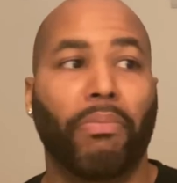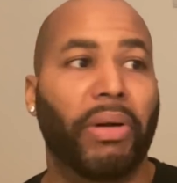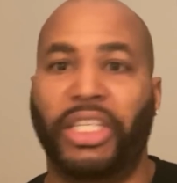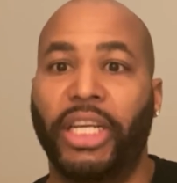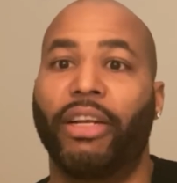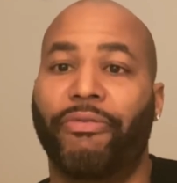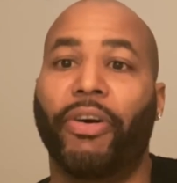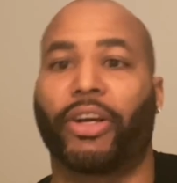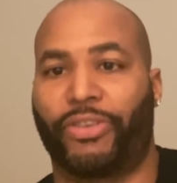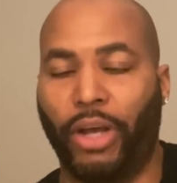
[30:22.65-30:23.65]
But she done
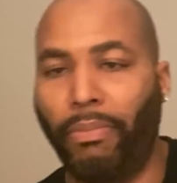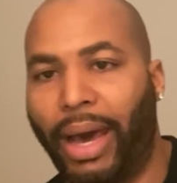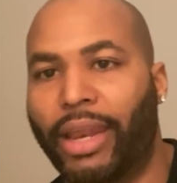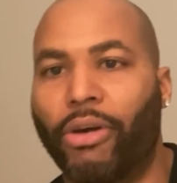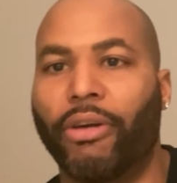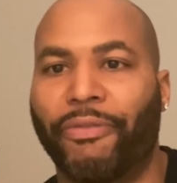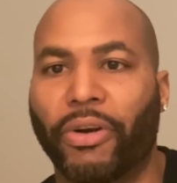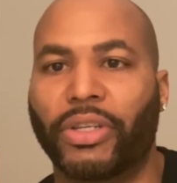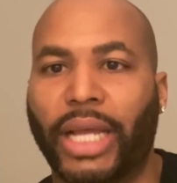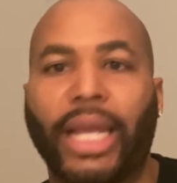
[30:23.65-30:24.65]
fuck somebody on the
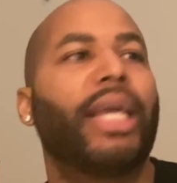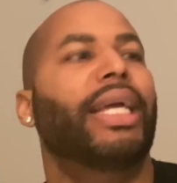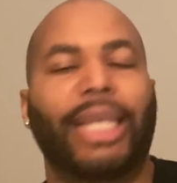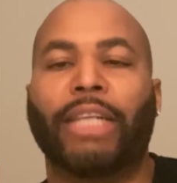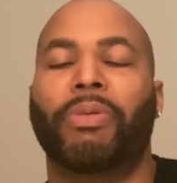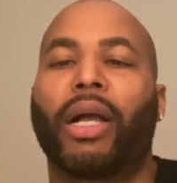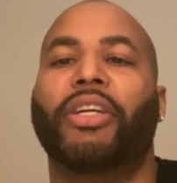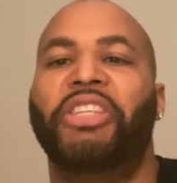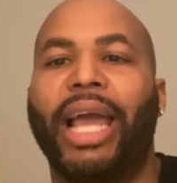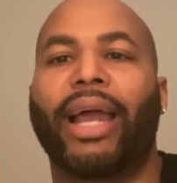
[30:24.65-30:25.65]
first date. That's
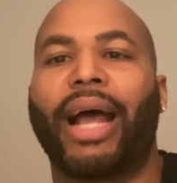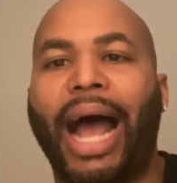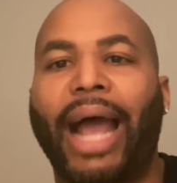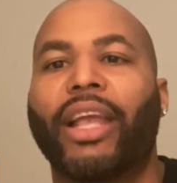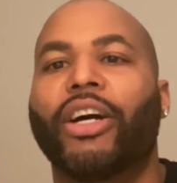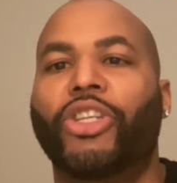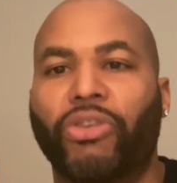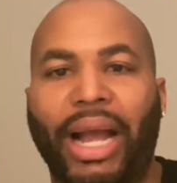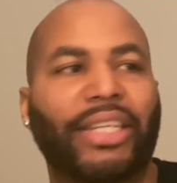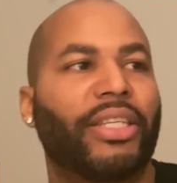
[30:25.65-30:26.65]
because she had a higher
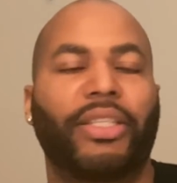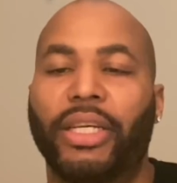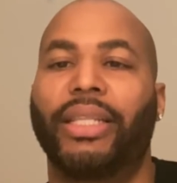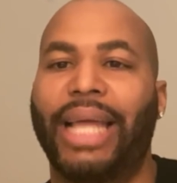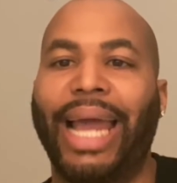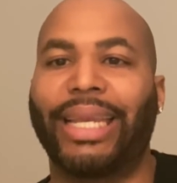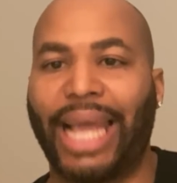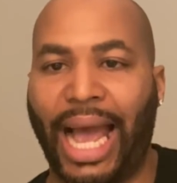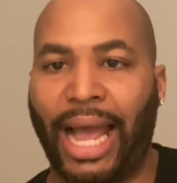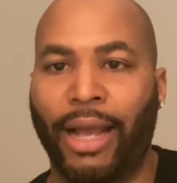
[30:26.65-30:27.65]
attraction to that
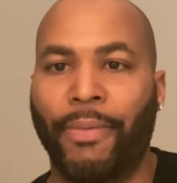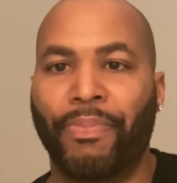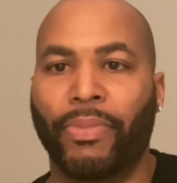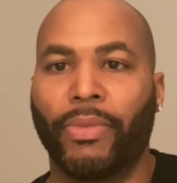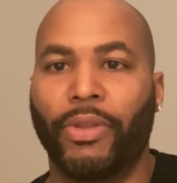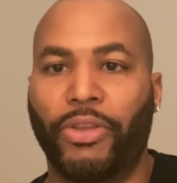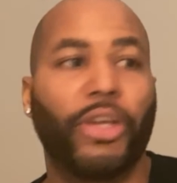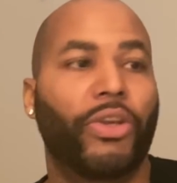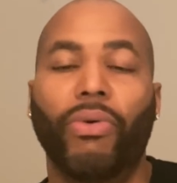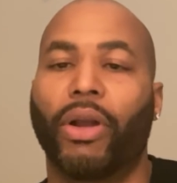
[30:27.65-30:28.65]
guy
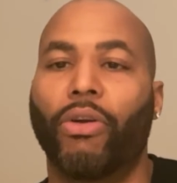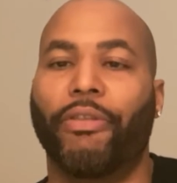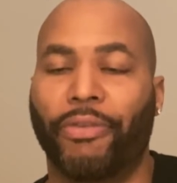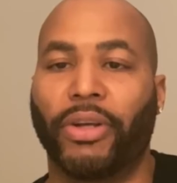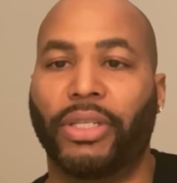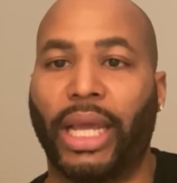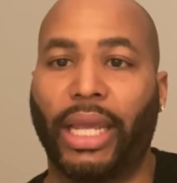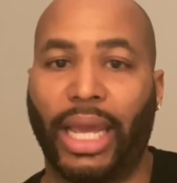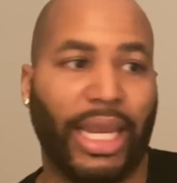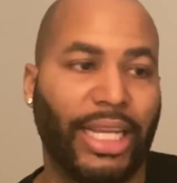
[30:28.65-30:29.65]
to do it on the first date.
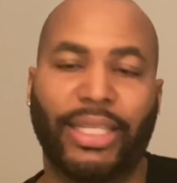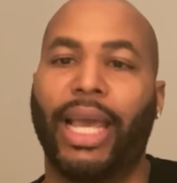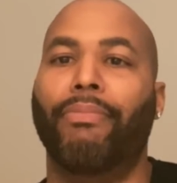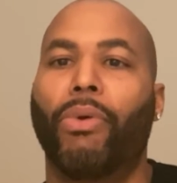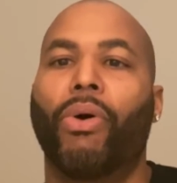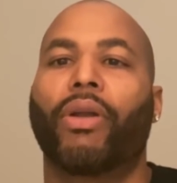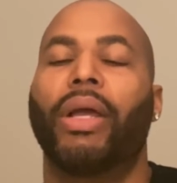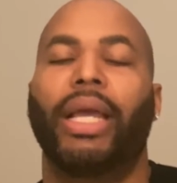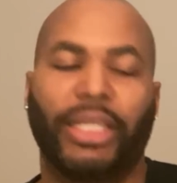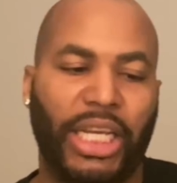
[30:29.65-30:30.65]
And he said more
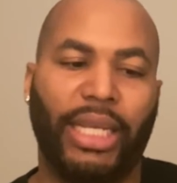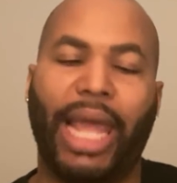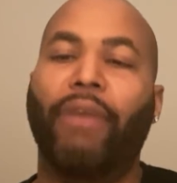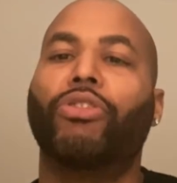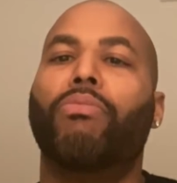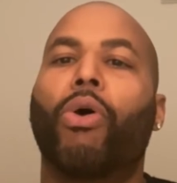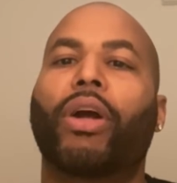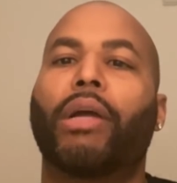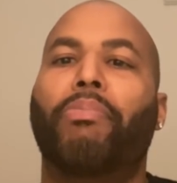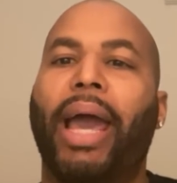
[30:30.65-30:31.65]
they was more
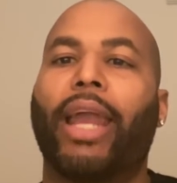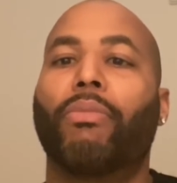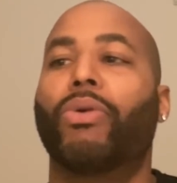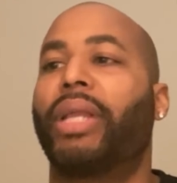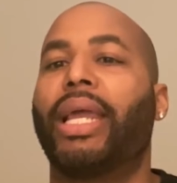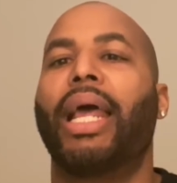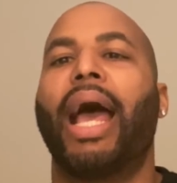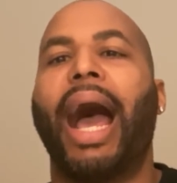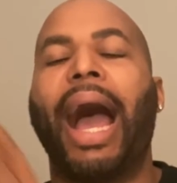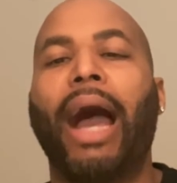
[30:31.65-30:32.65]
compatible than
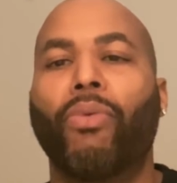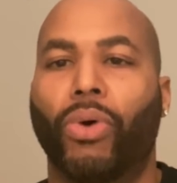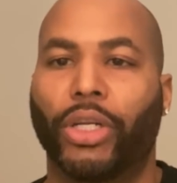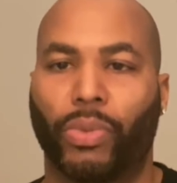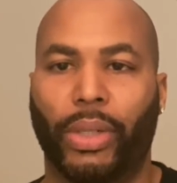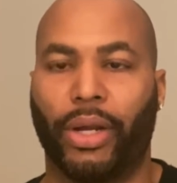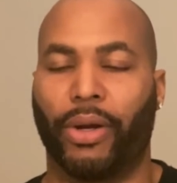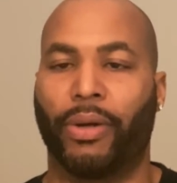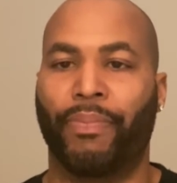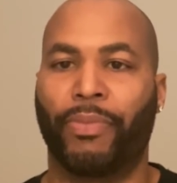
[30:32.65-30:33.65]
I was with
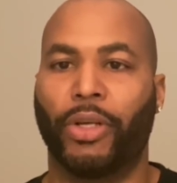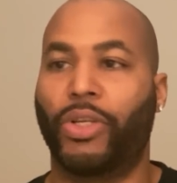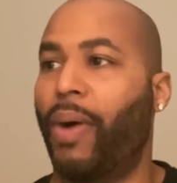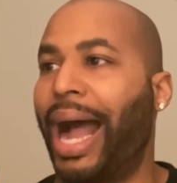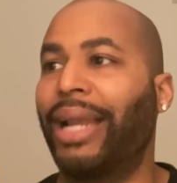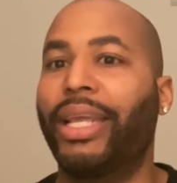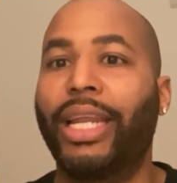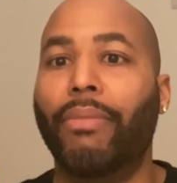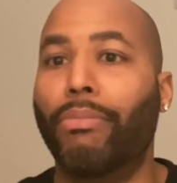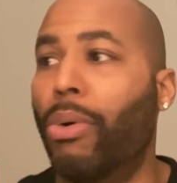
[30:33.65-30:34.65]
her. So I
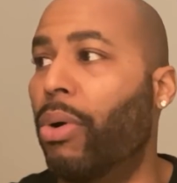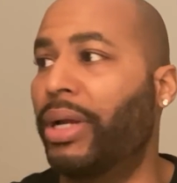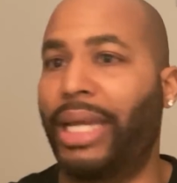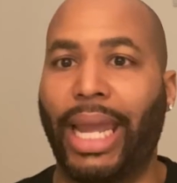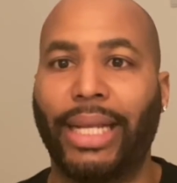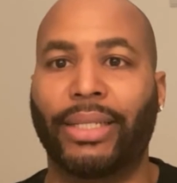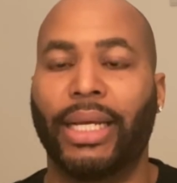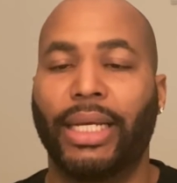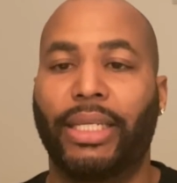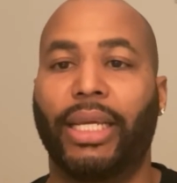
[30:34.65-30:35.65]
needed more dates
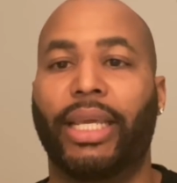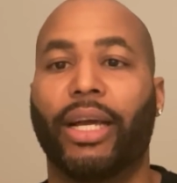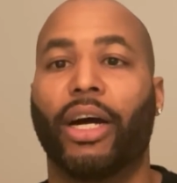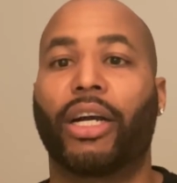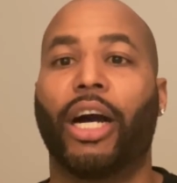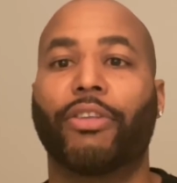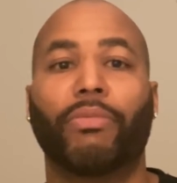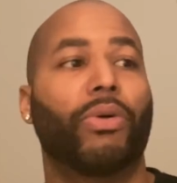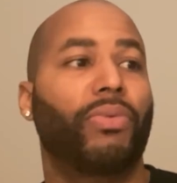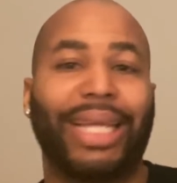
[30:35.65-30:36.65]
to get her
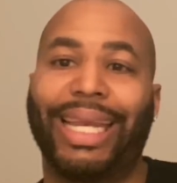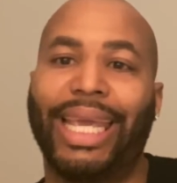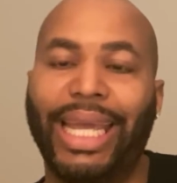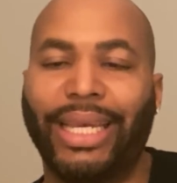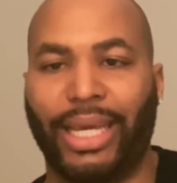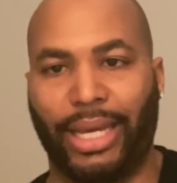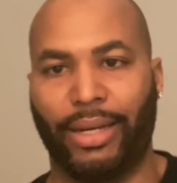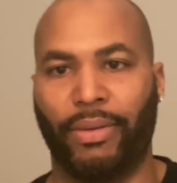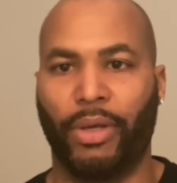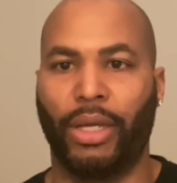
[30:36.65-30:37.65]
comfortable than he did,
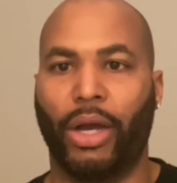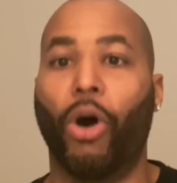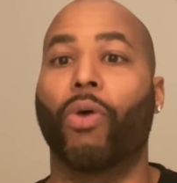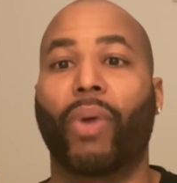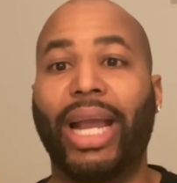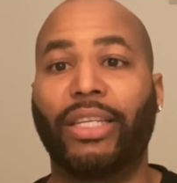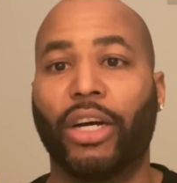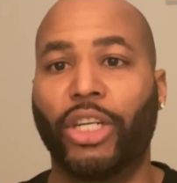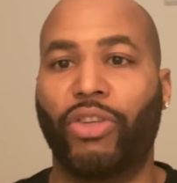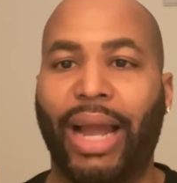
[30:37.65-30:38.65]
or raise
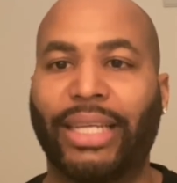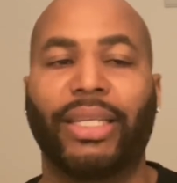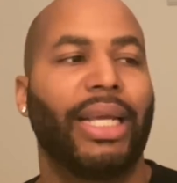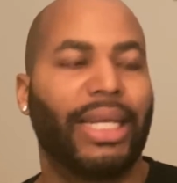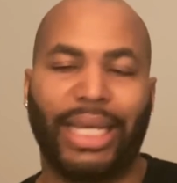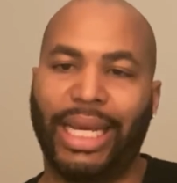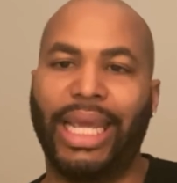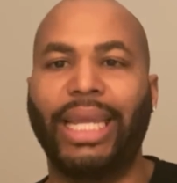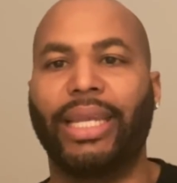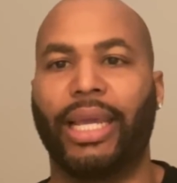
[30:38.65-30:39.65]
her attraction than
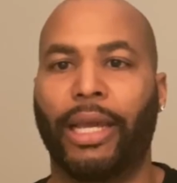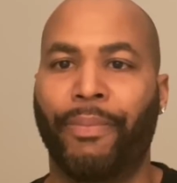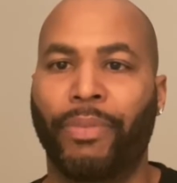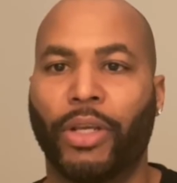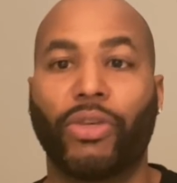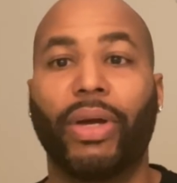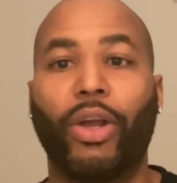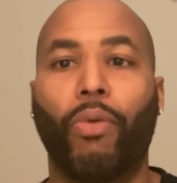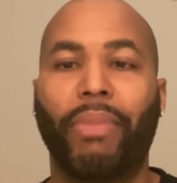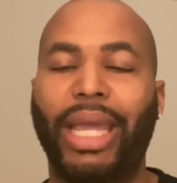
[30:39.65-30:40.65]
he did. So it
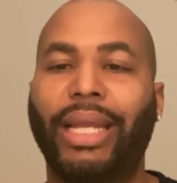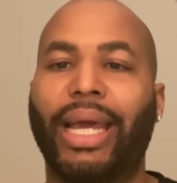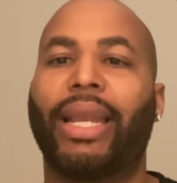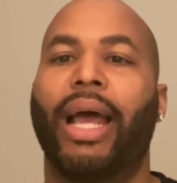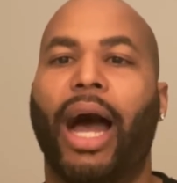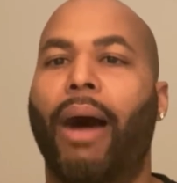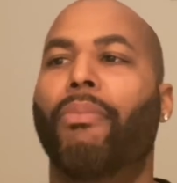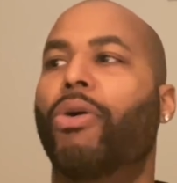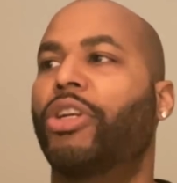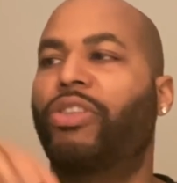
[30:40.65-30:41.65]
don't mean that I'm
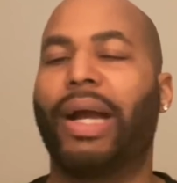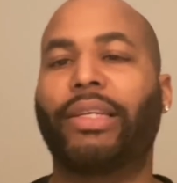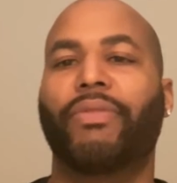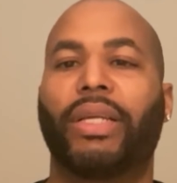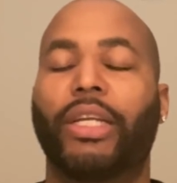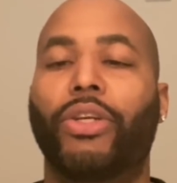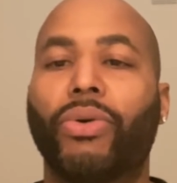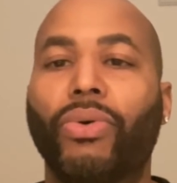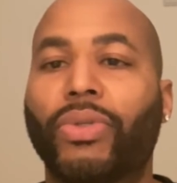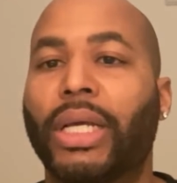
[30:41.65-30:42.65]
more attractive than the
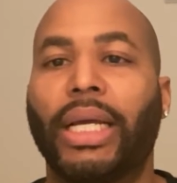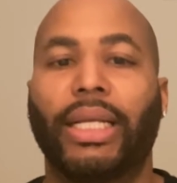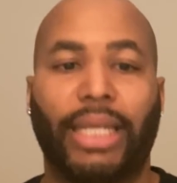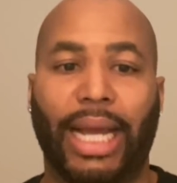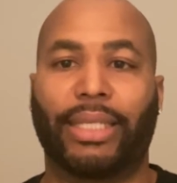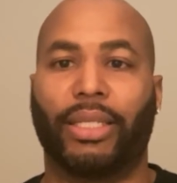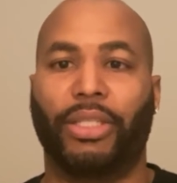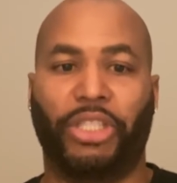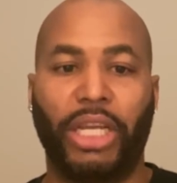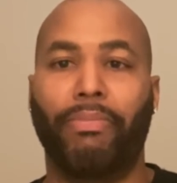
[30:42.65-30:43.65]
dudes that
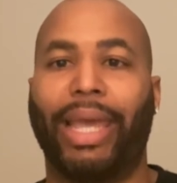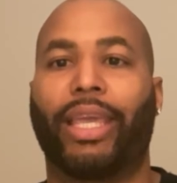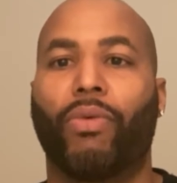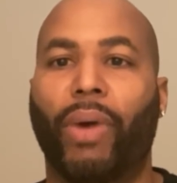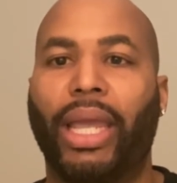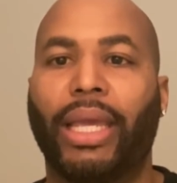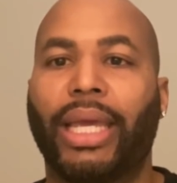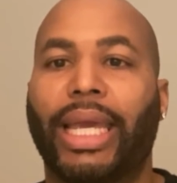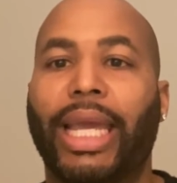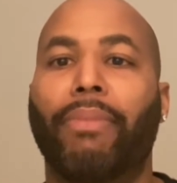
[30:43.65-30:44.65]
she making wait.
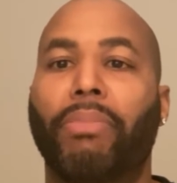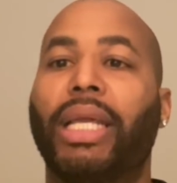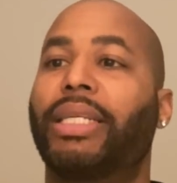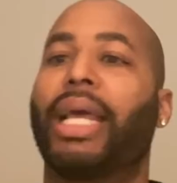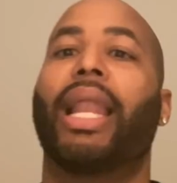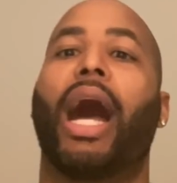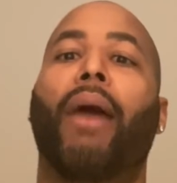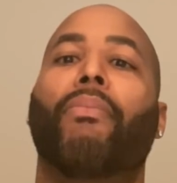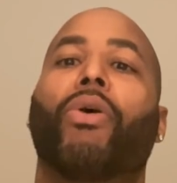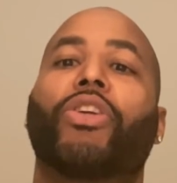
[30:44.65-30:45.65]
It means that
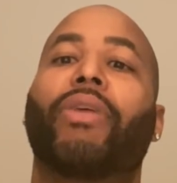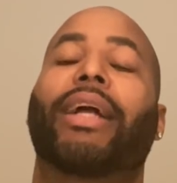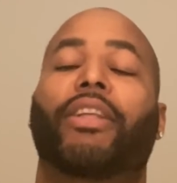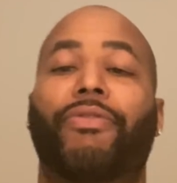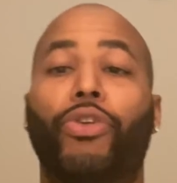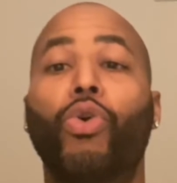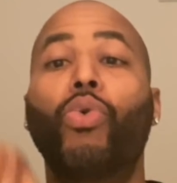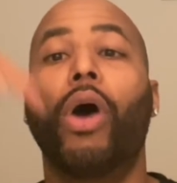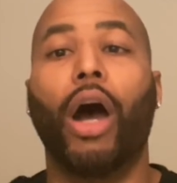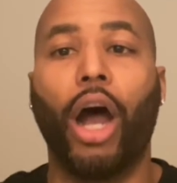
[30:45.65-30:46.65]
I'm more attractive
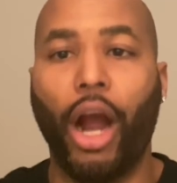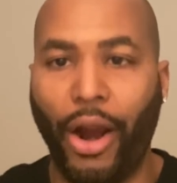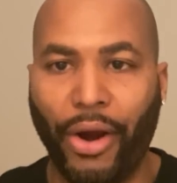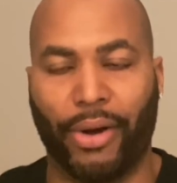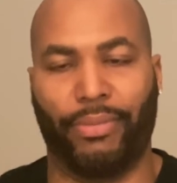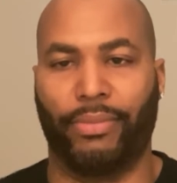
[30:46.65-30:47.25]
to her.